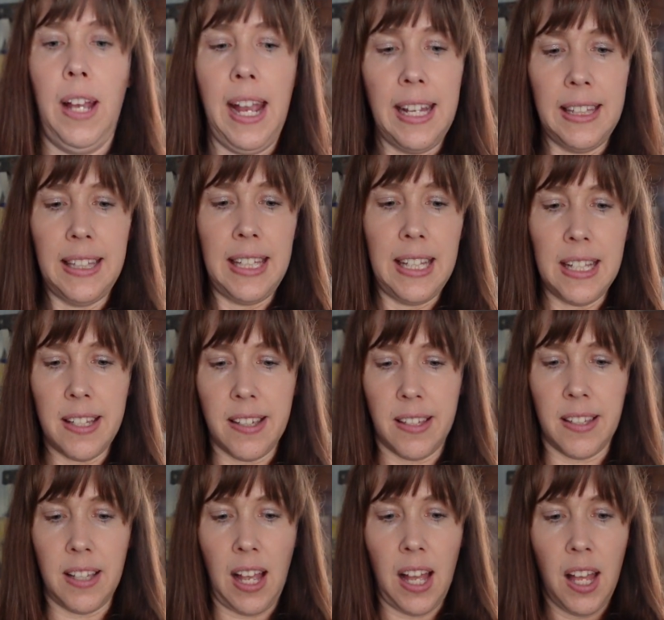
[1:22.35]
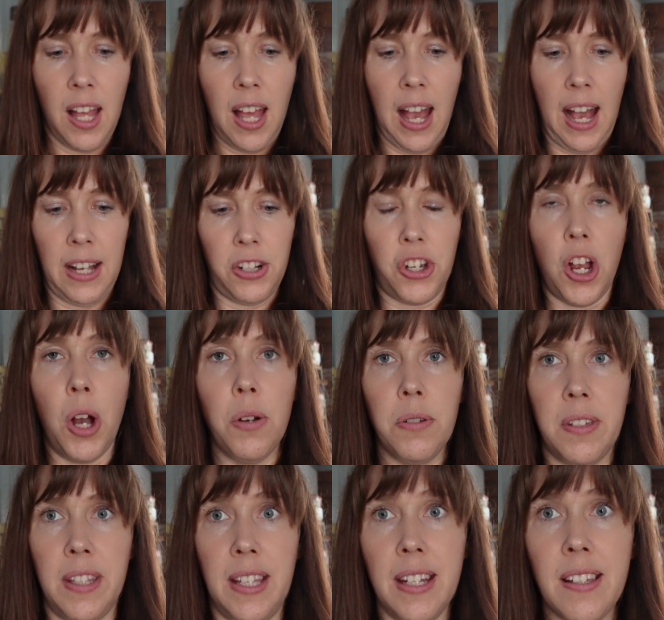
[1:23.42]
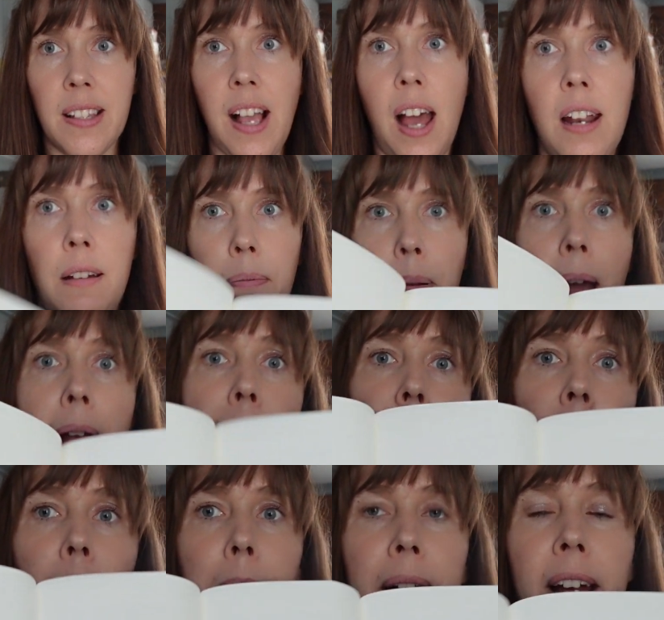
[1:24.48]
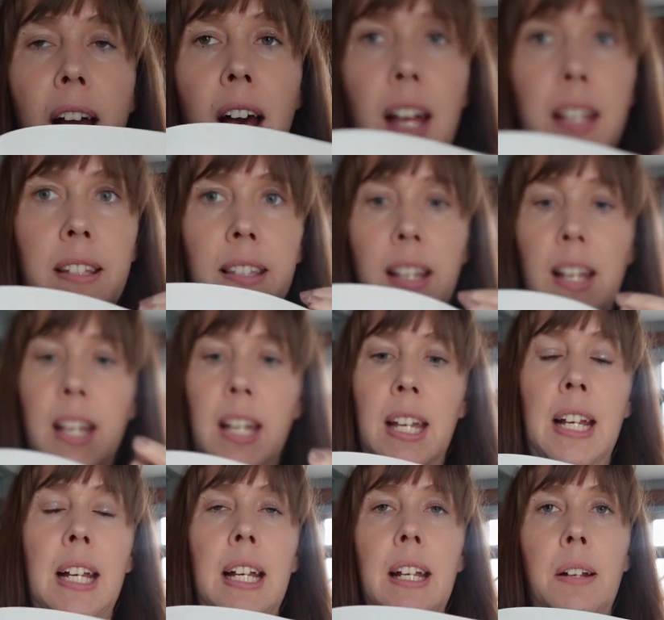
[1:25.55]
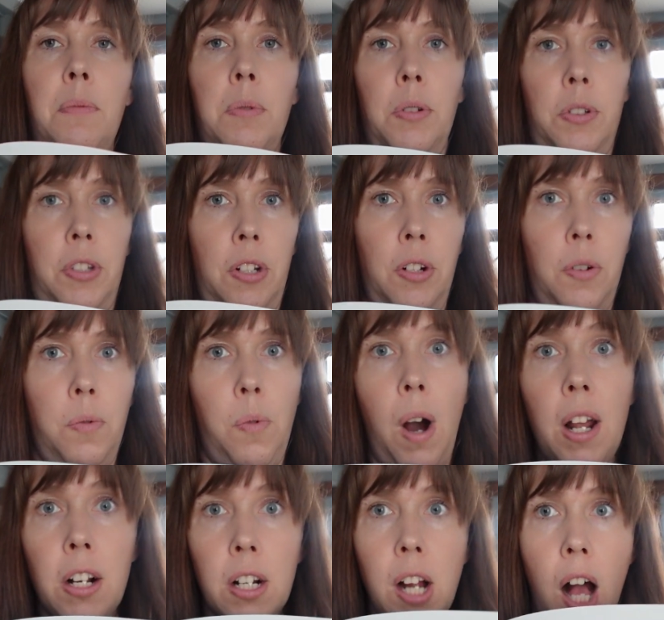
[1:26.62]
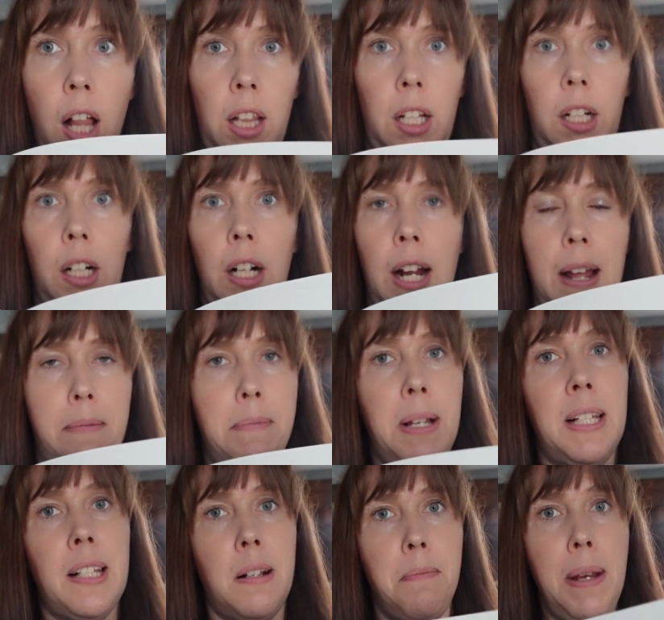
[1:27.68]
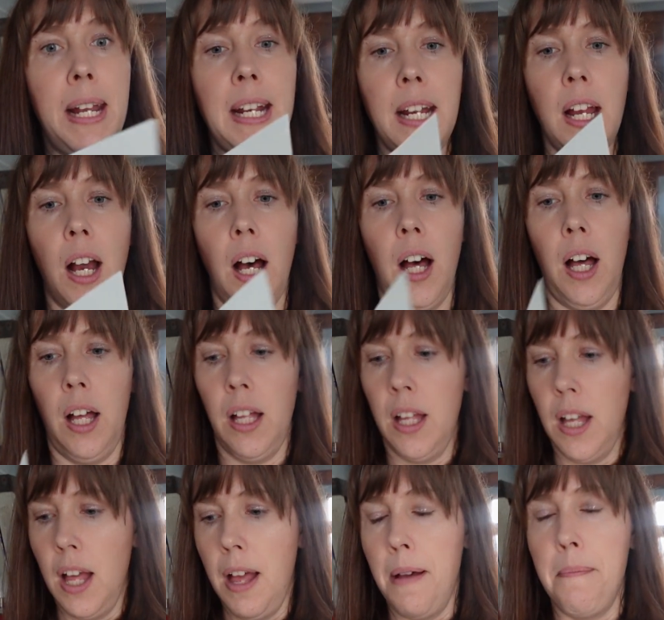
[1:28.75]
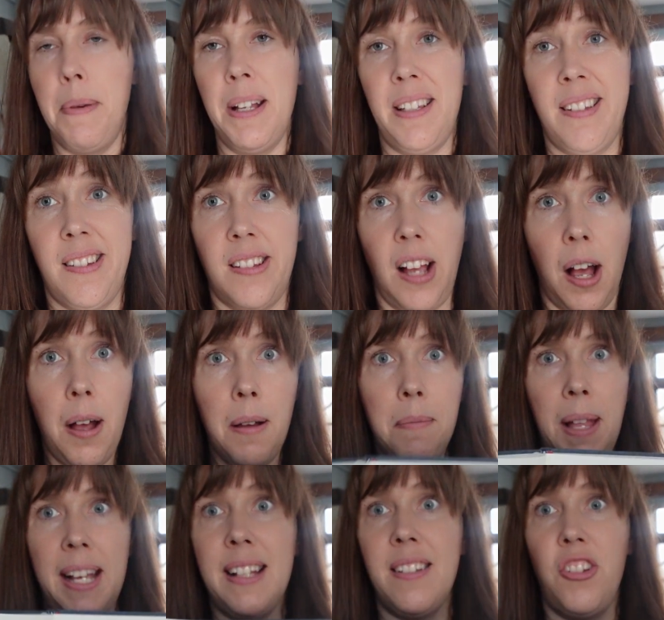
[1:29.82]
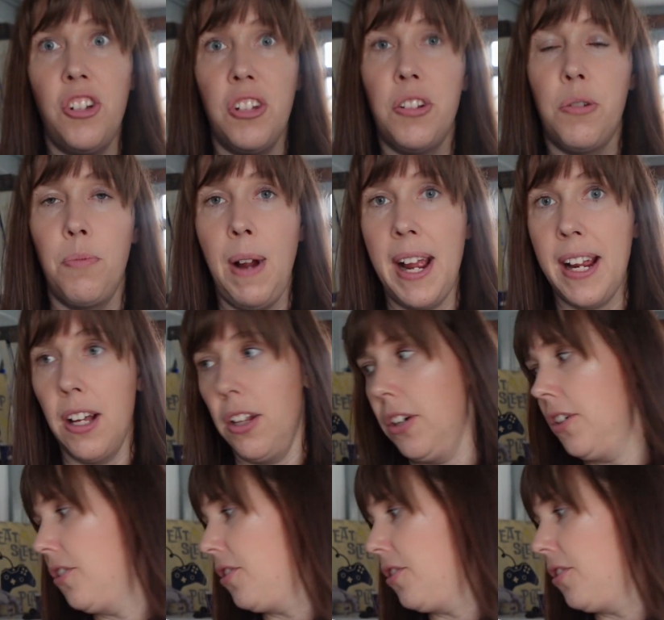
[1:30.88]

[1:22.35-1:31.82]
And I chose this kind of paper because it will do watercolor and mixed media, but some like just regular